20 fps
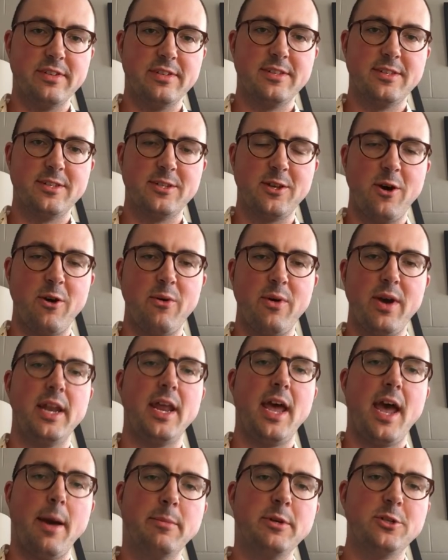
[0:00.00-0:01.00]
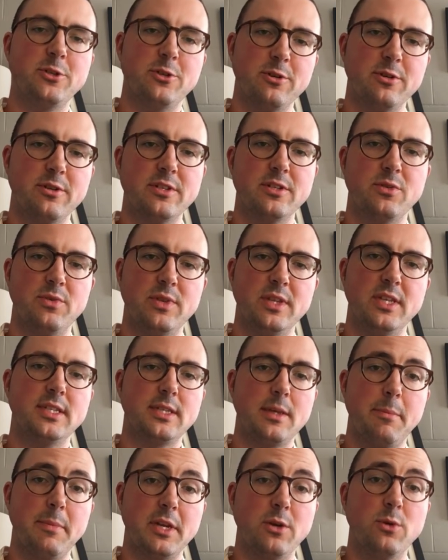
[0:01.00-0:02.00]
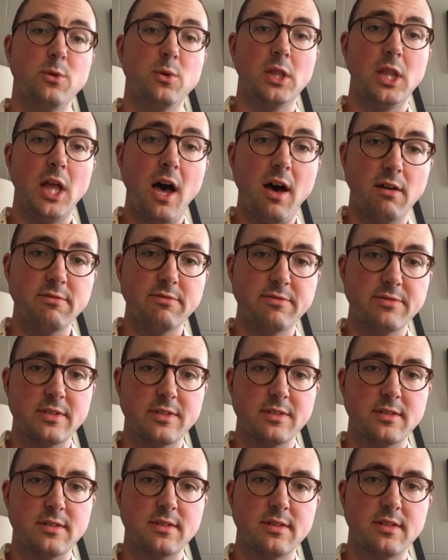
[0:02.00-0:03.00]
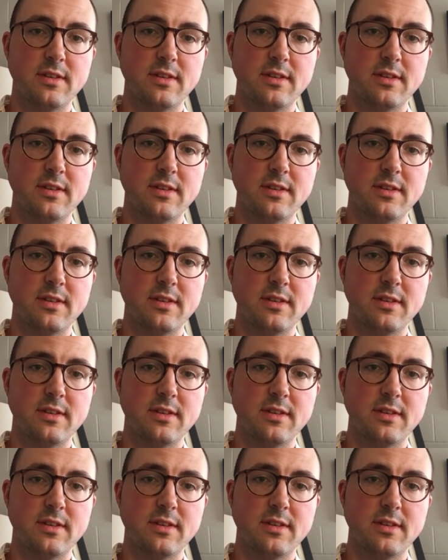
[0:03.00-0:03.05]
So an amateur is really somebody who loves.